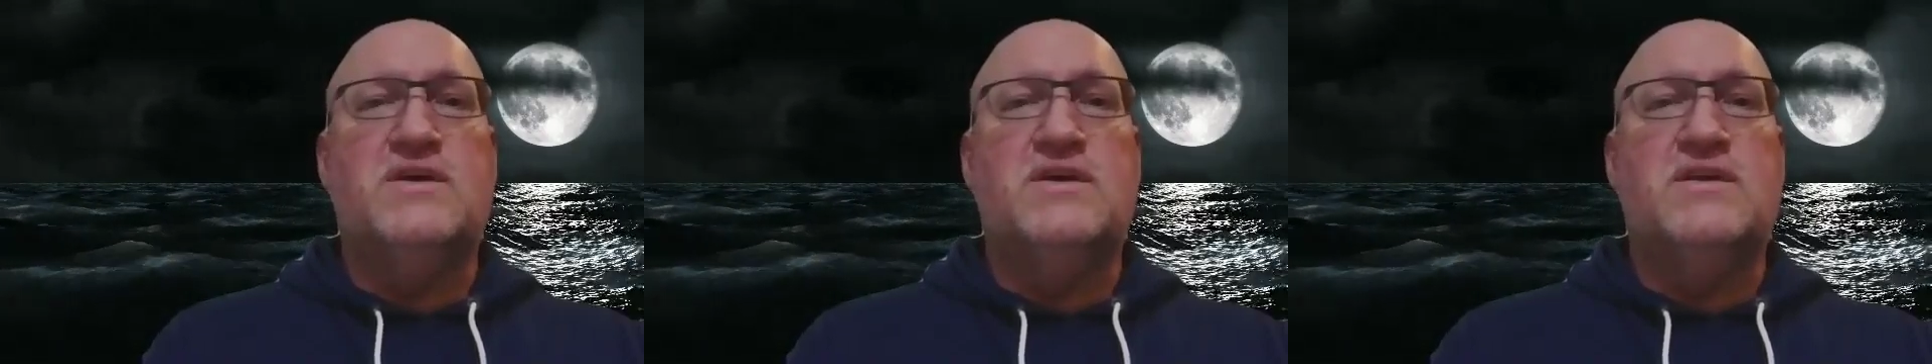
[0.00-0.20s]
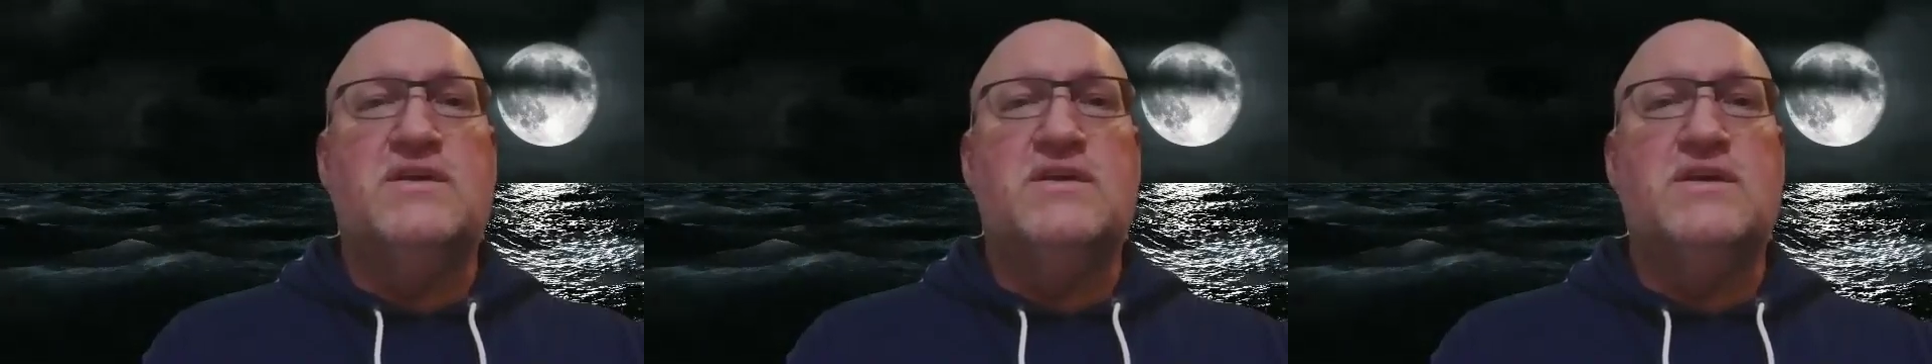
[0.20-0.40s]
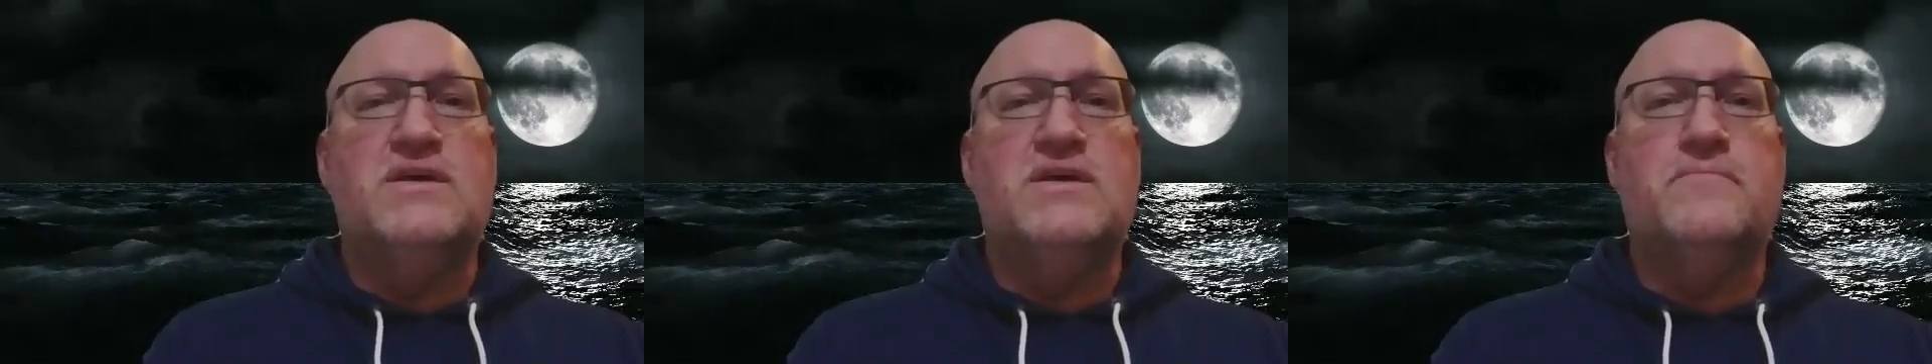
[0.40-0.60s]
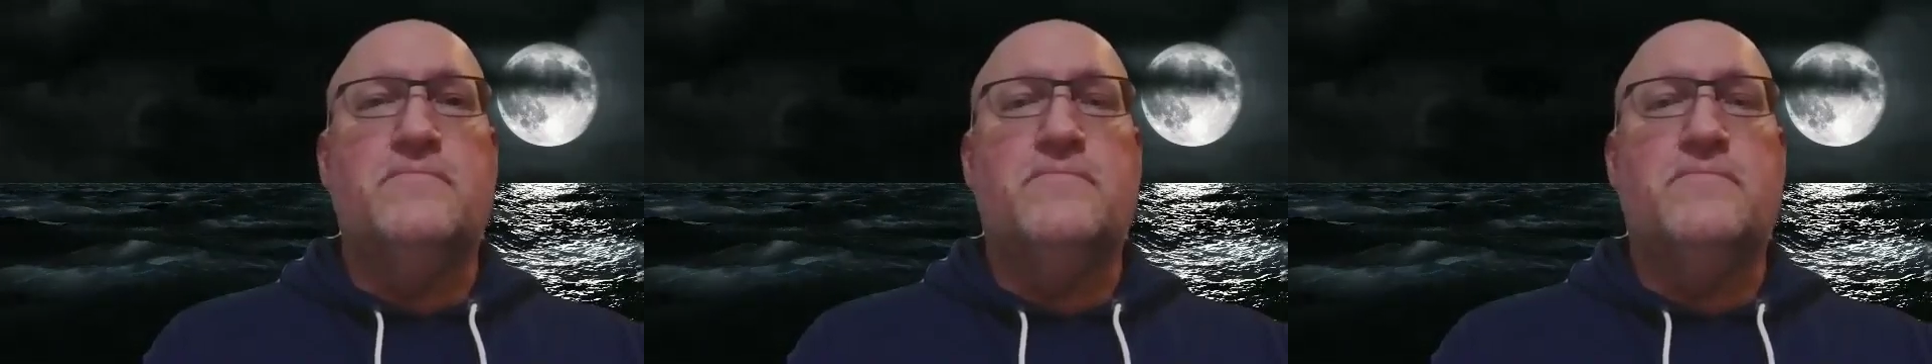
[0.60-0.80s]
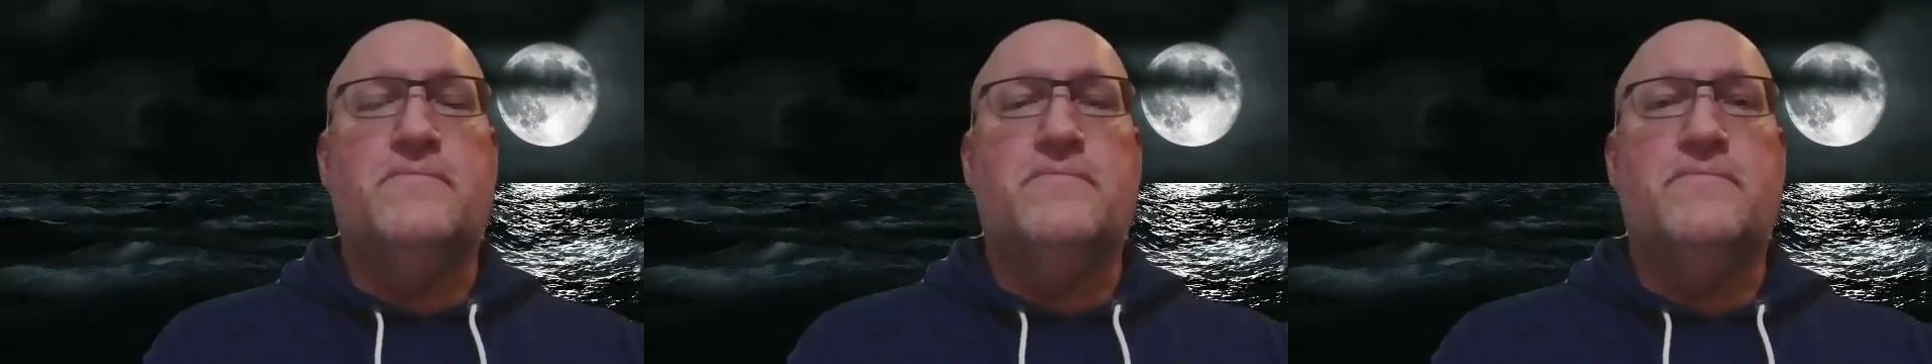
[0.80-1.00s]
ending.
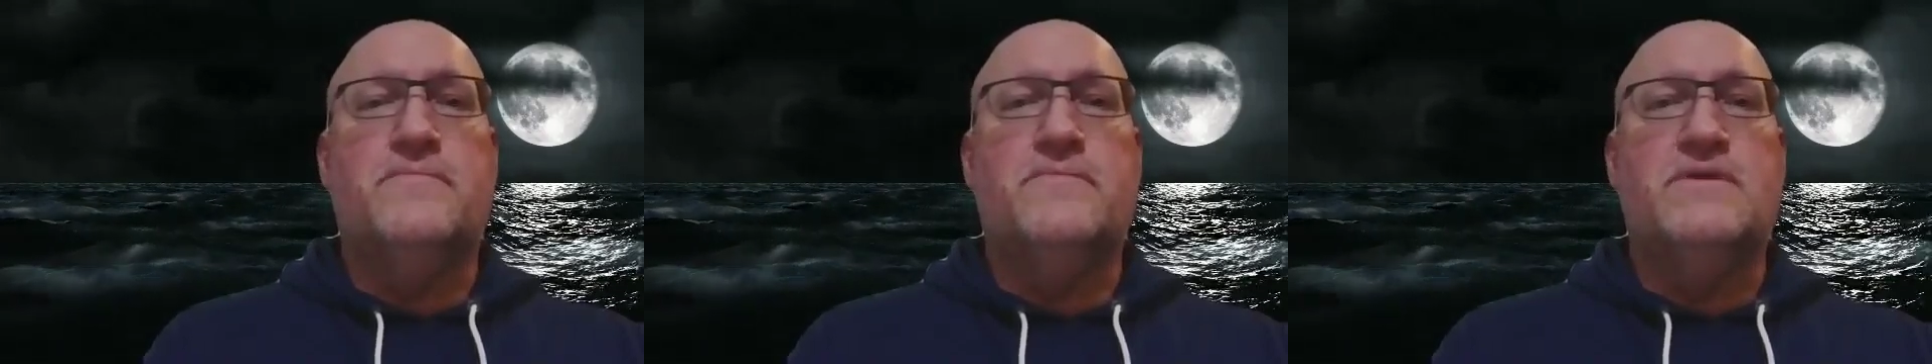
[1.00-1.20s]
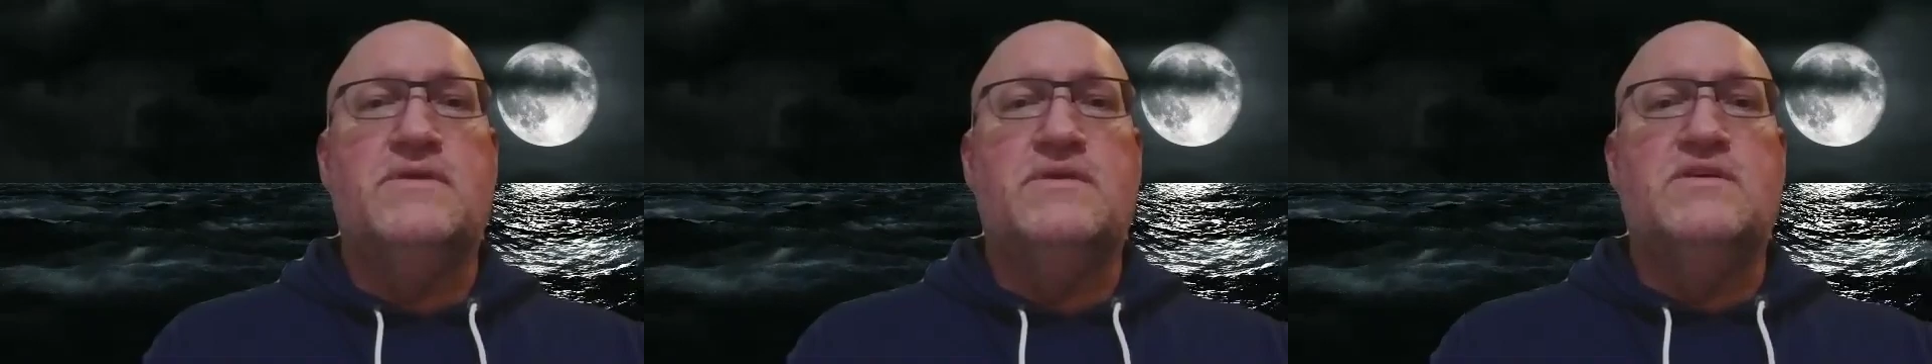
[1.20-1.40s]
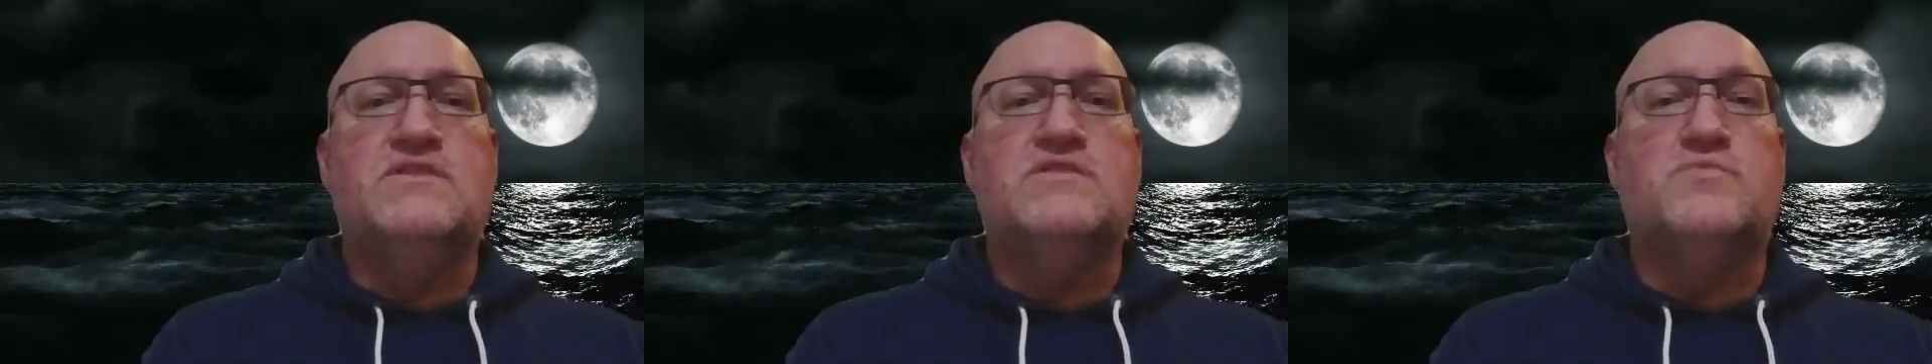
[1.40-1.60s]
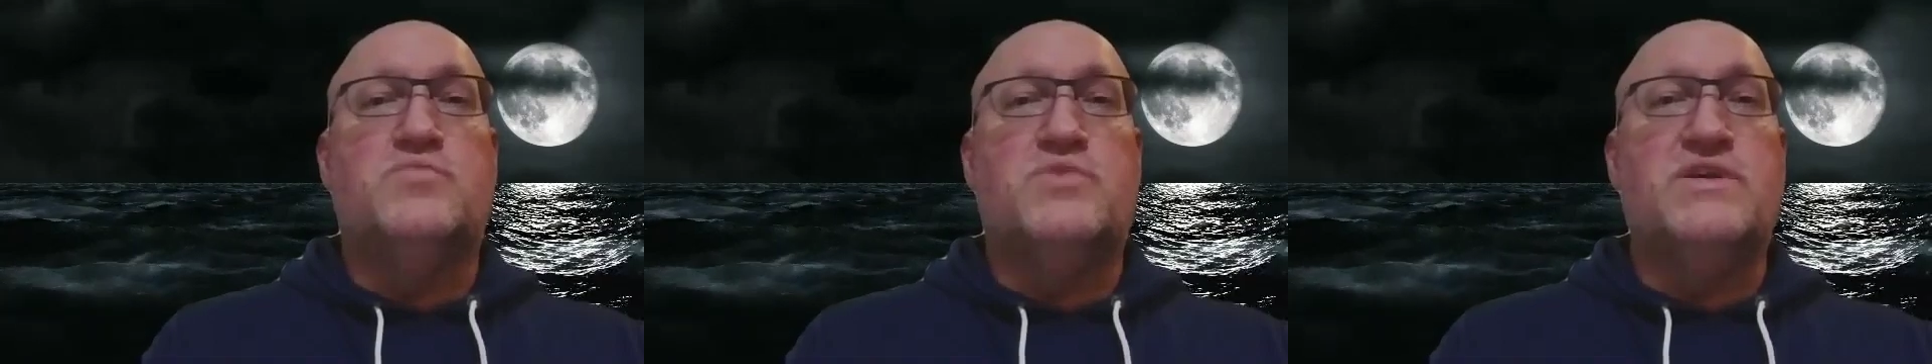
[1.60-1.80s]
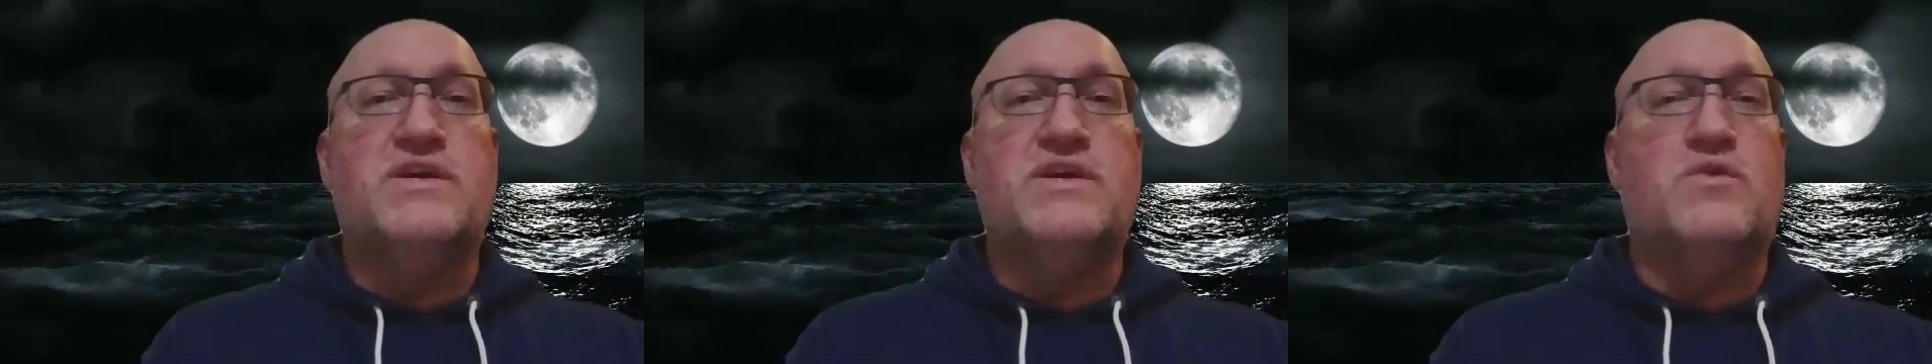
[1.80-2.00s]
It's
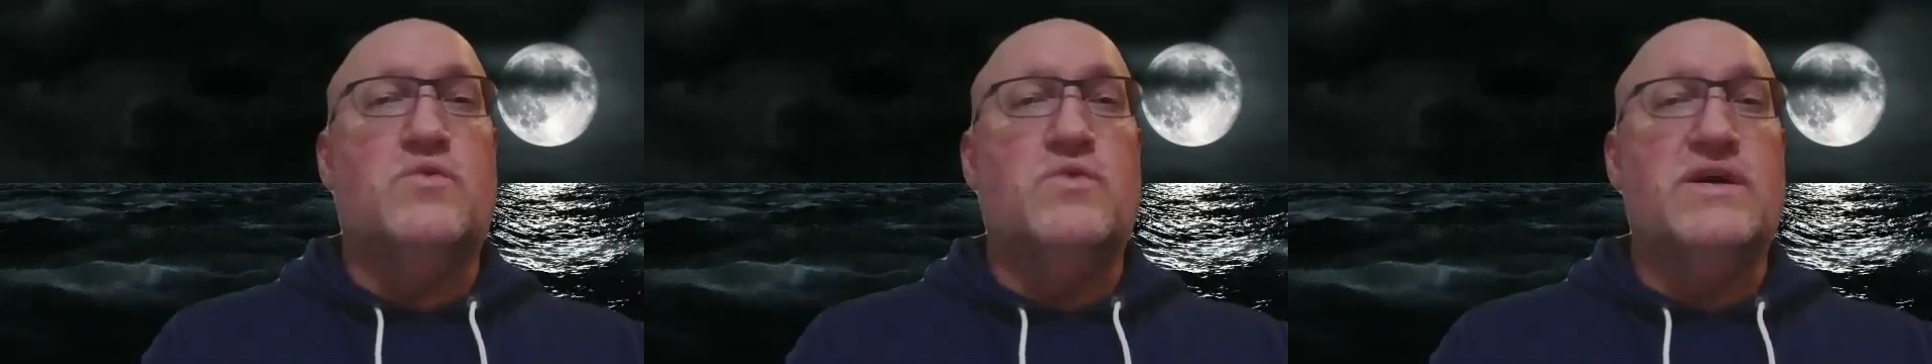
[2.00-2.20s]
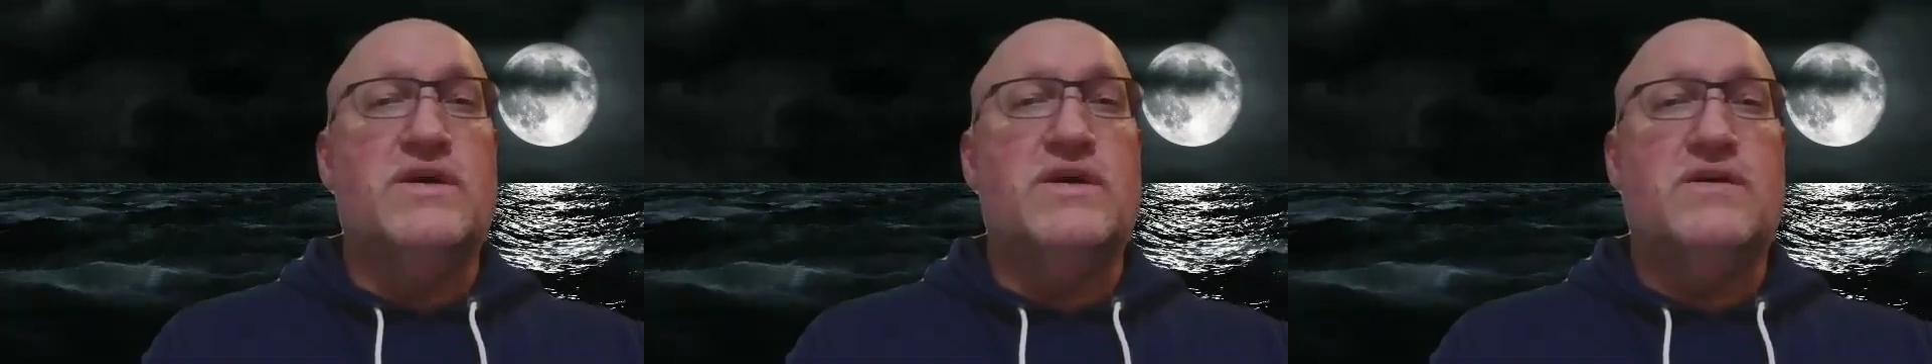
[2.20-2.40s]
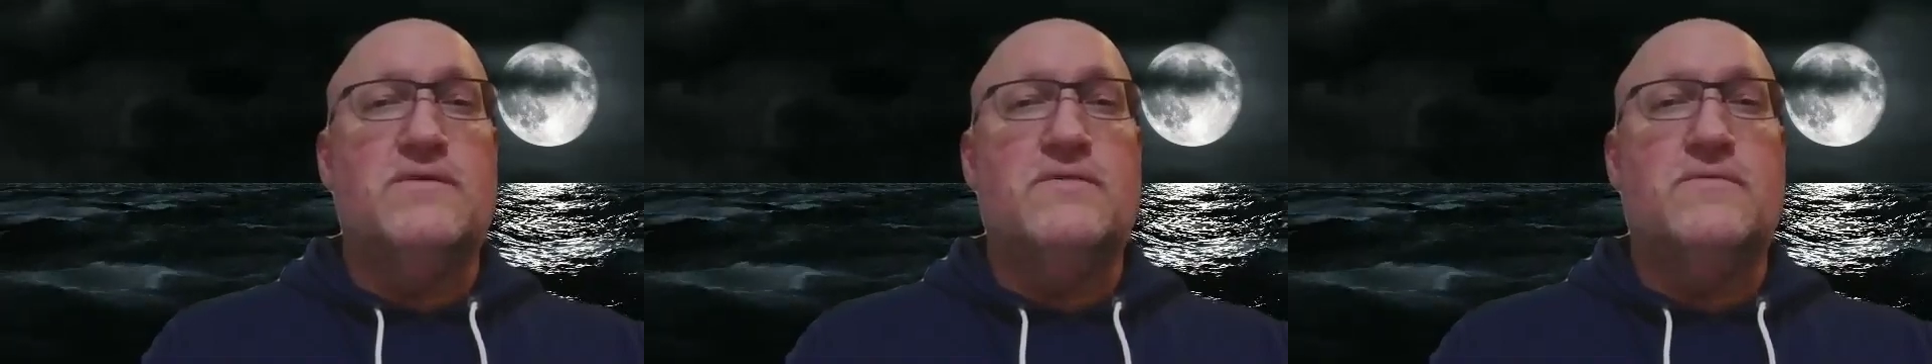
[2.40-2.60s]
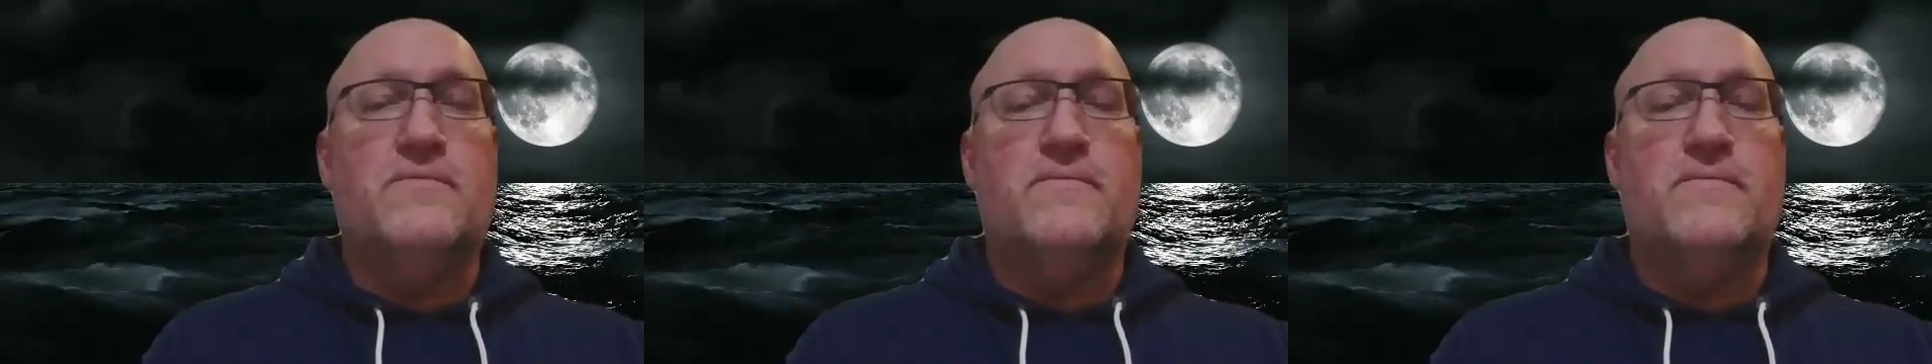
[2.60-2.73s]
pretty quick,